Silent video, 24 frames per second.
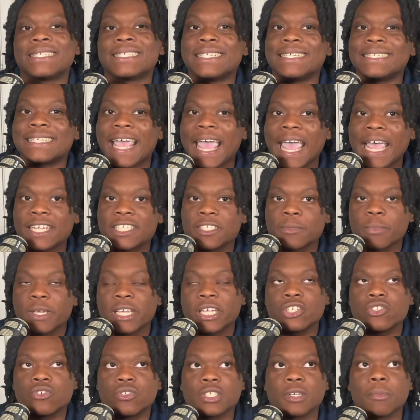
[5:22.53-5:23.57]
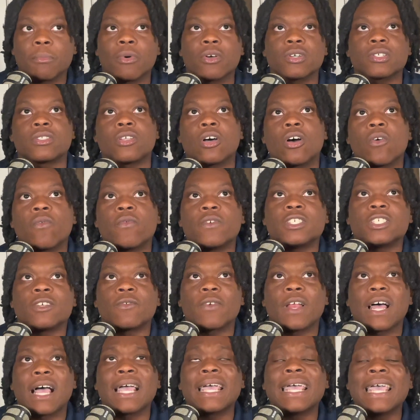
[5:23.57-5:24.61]
He's had some injuries amongst the offensive
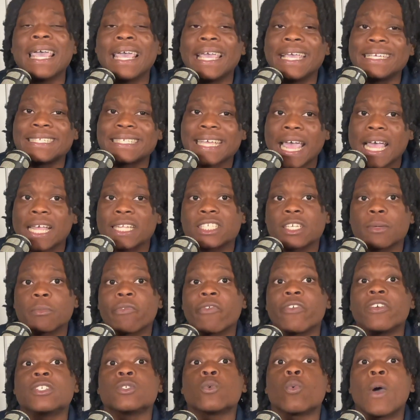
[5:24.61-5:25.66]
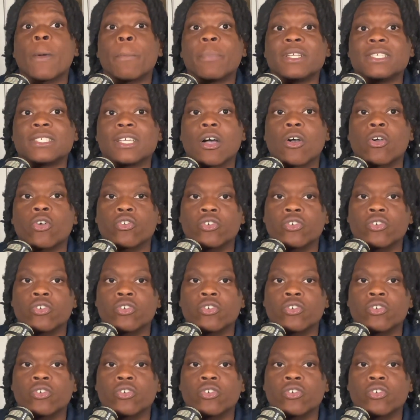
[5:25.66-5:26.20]
line, he's had some of his weapons out.